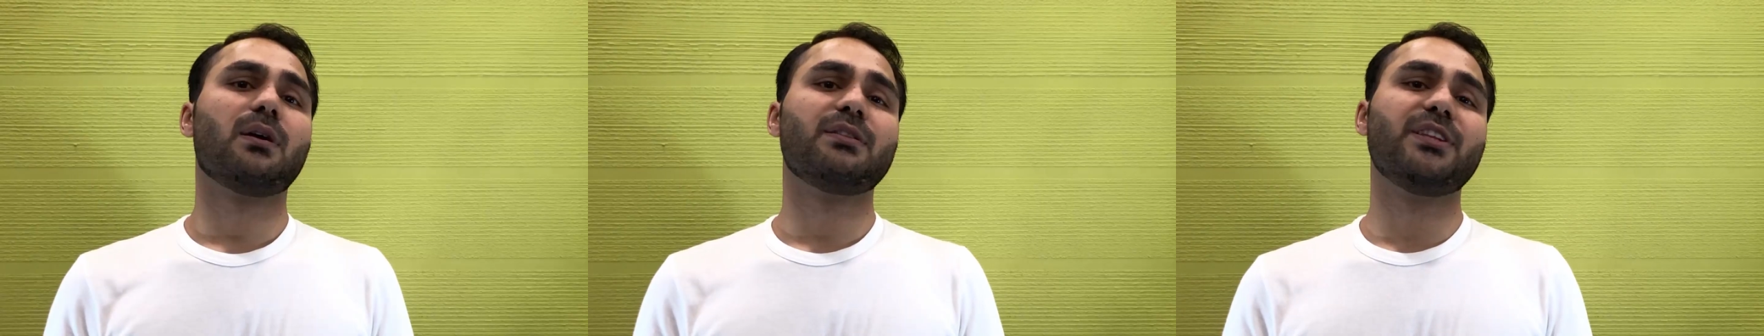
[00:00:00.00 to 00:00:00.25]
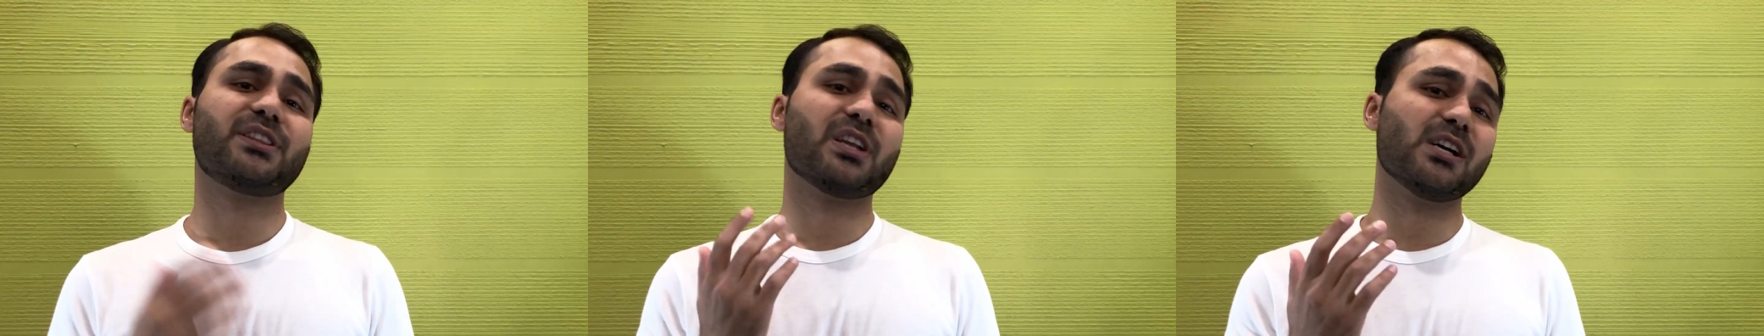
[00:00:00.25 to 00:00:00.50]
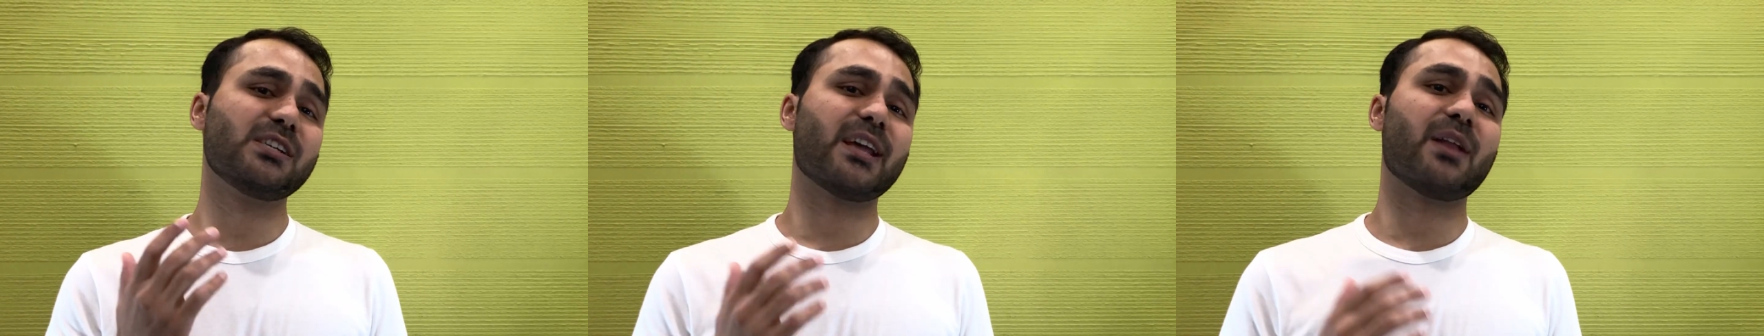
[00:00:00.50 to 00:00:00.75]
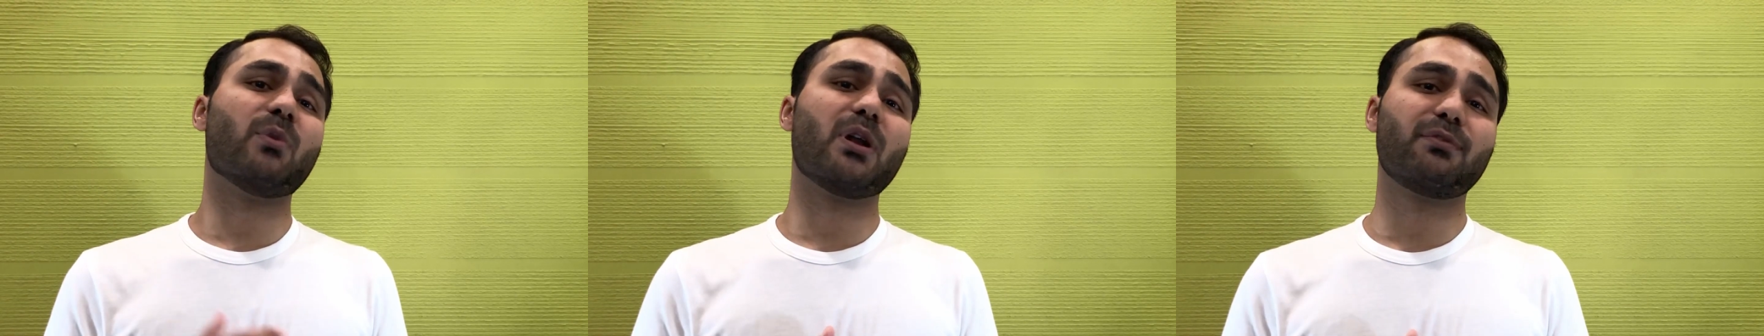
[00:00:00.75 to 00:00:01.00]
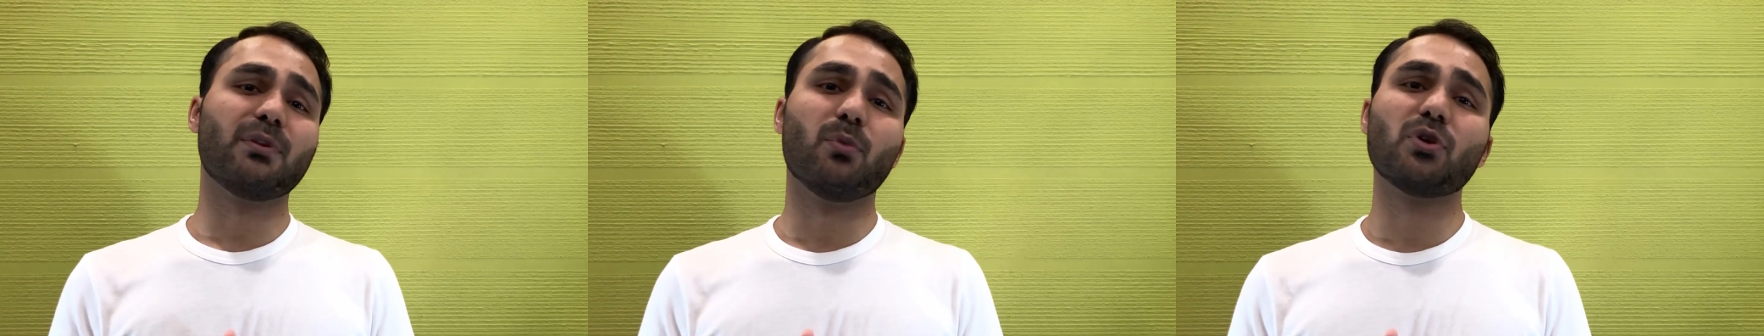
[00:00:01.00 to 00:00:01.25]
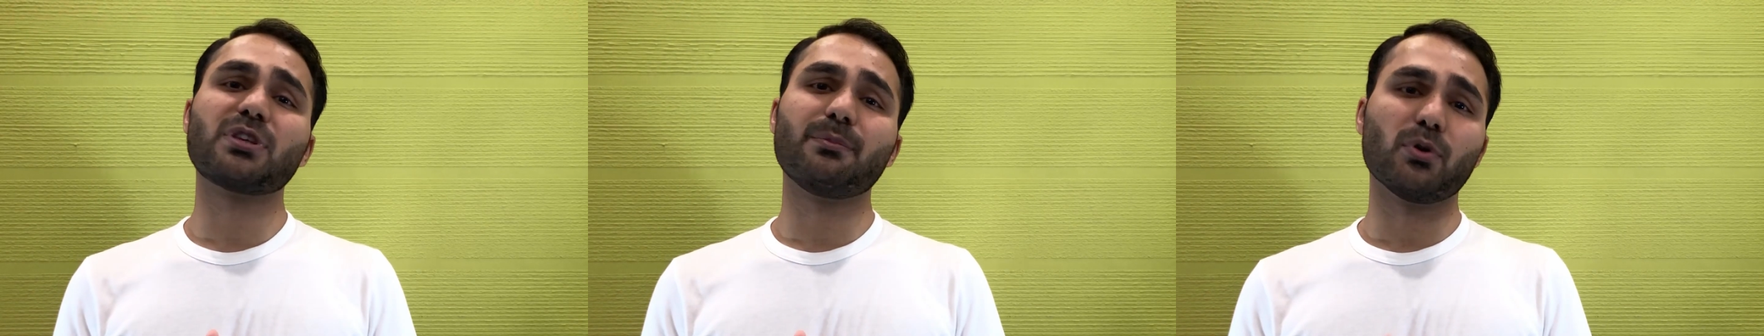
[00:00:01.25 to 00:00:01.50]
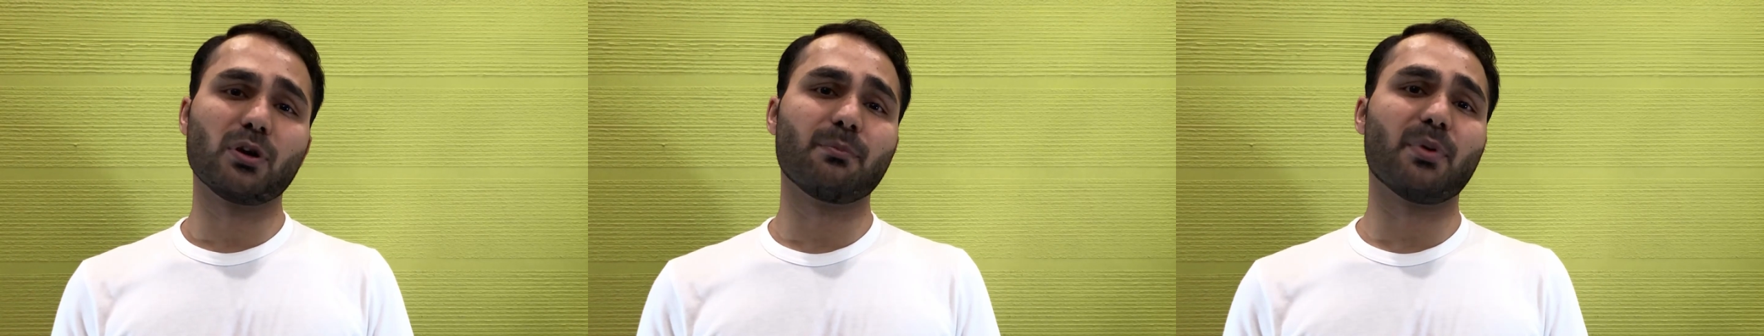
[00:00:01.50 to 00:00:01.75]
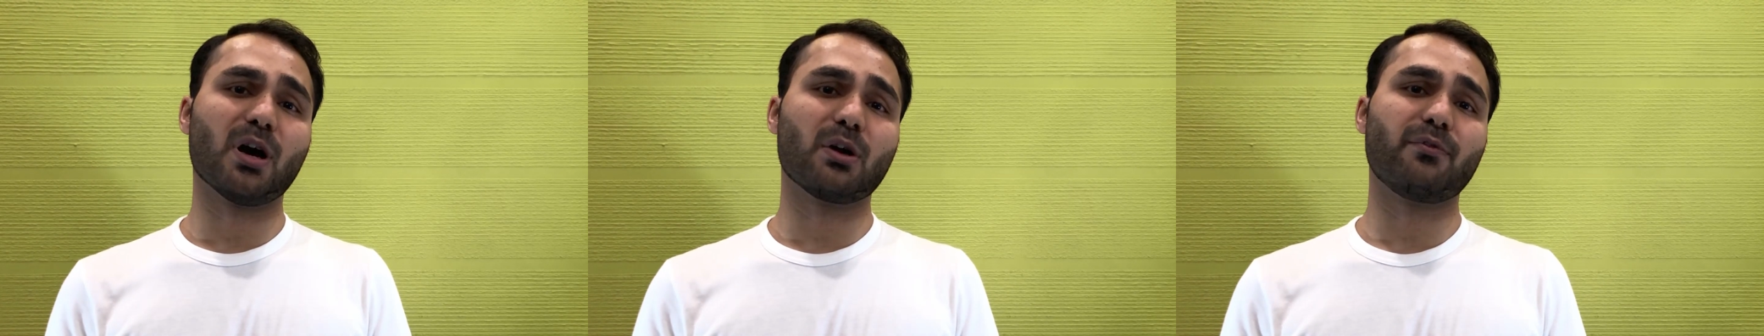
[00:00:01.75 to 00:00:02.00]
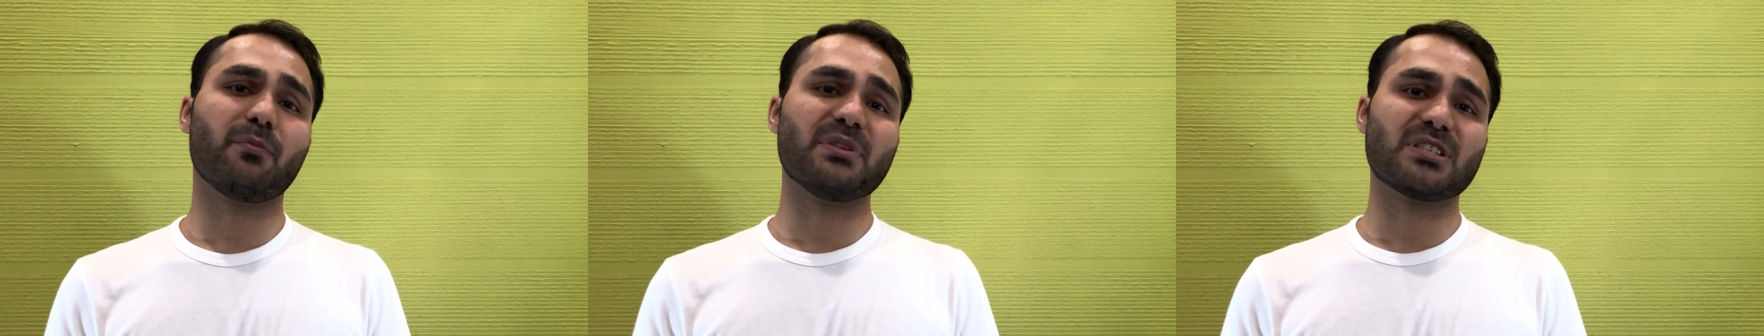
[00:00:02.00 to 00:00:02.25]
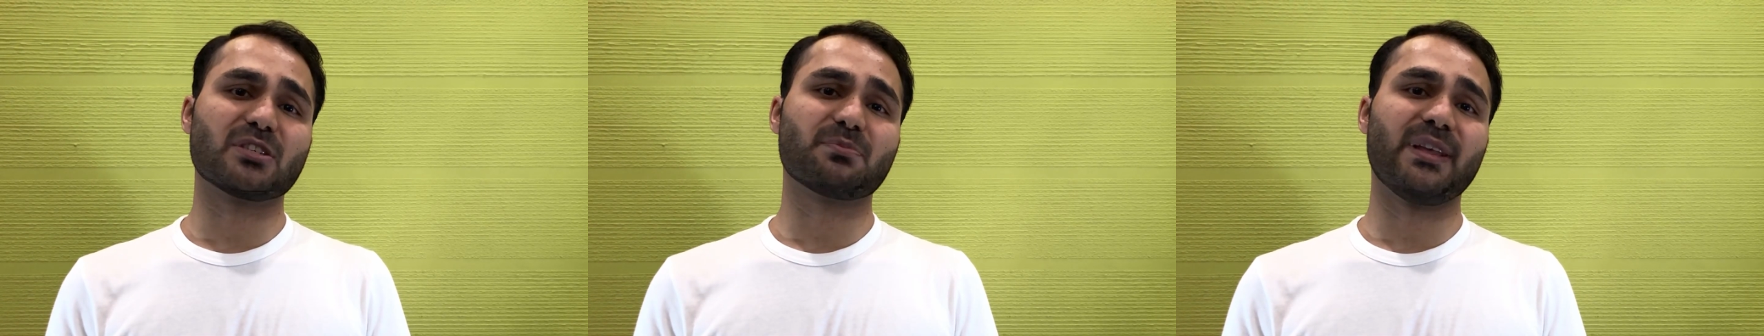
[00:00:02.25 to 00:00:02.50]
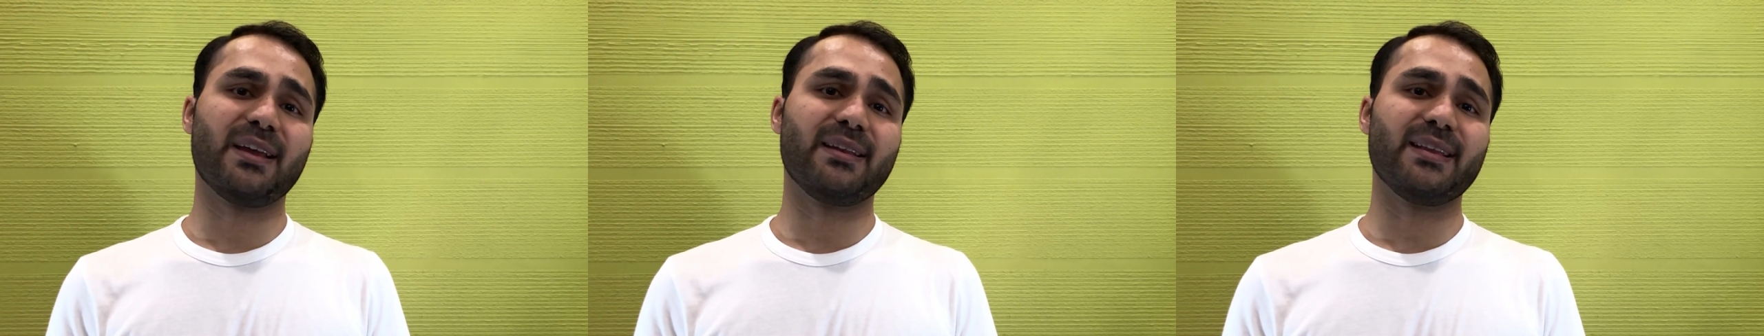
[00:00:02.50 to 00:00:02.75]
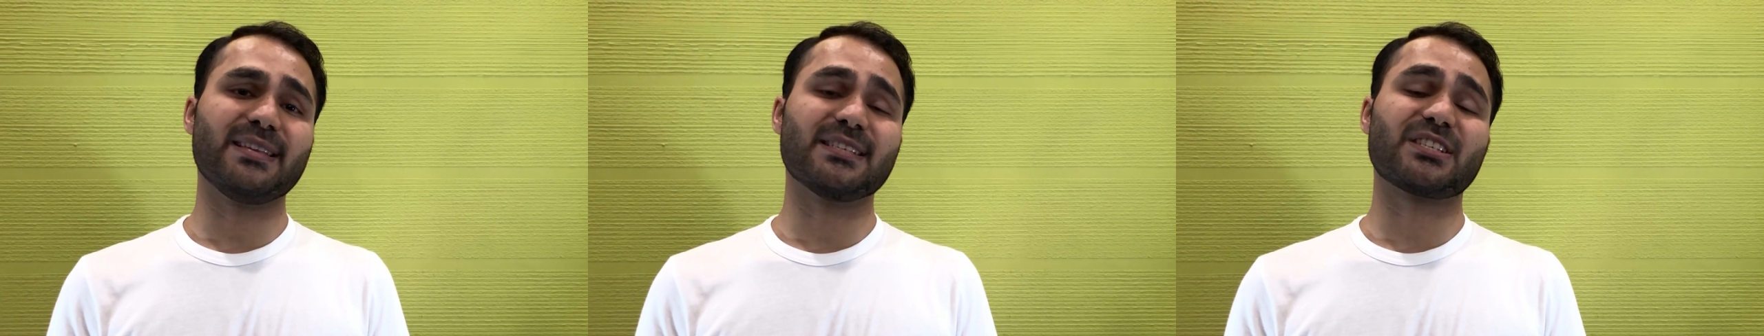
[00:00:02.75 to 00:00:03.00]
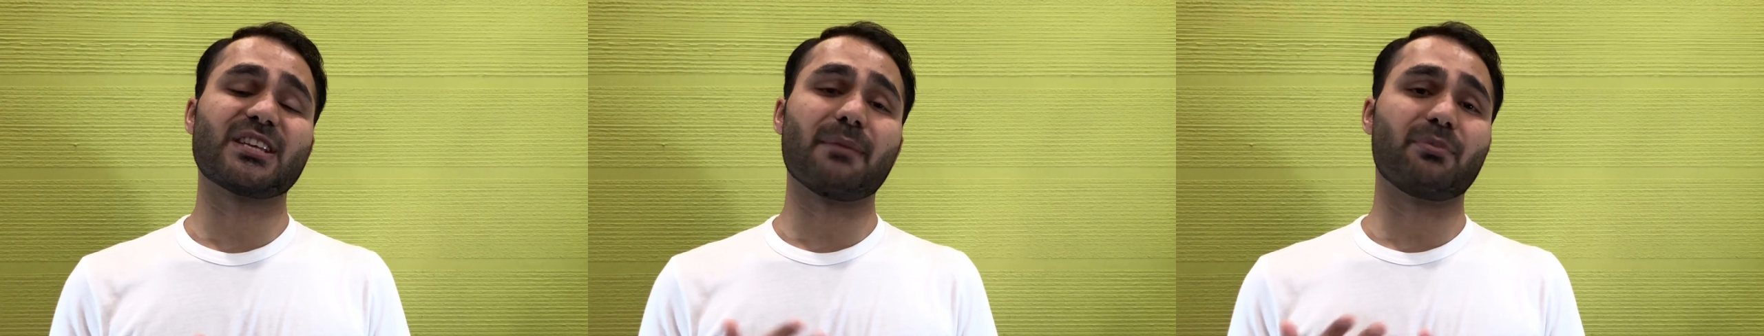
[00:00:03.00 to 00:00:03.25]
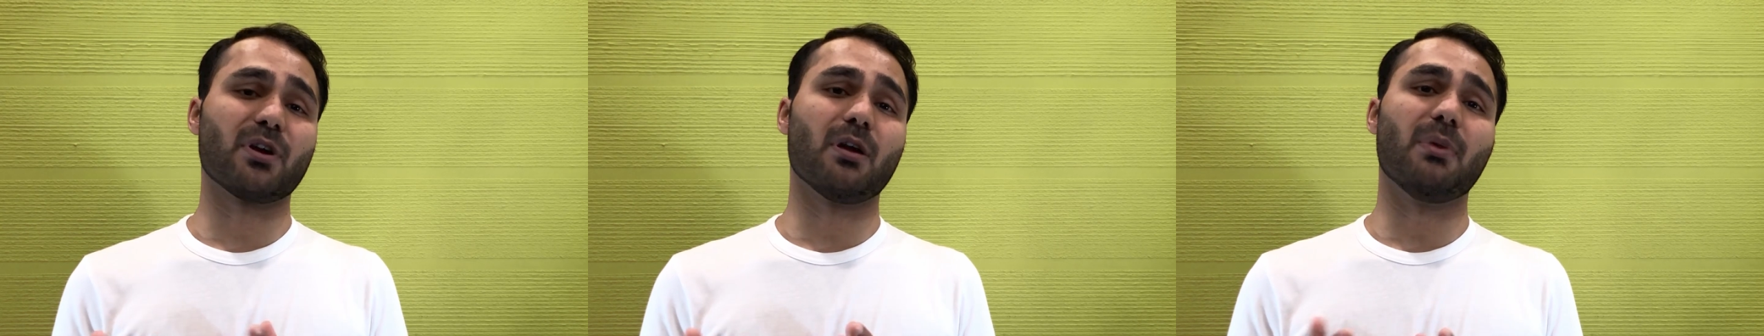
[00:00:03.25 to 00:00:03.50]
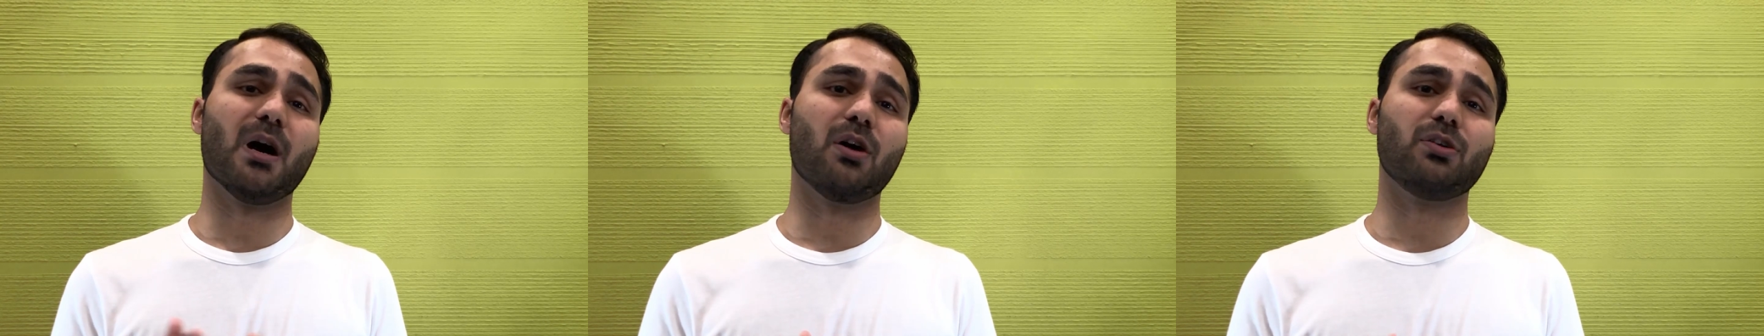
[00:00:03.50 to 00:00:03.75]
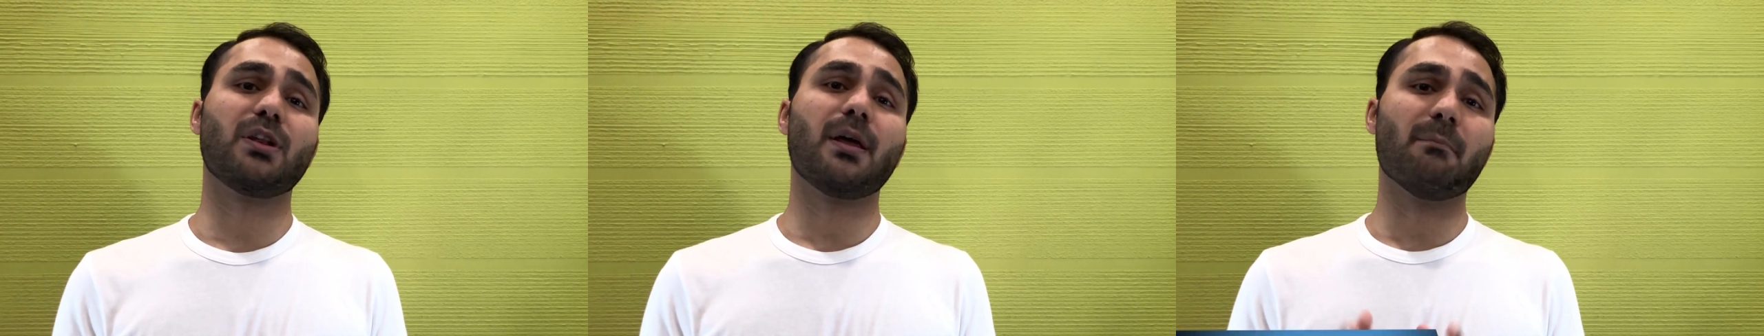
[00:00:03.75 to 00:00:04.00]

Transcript: The third and one of the most important part of your business plan is a chapter about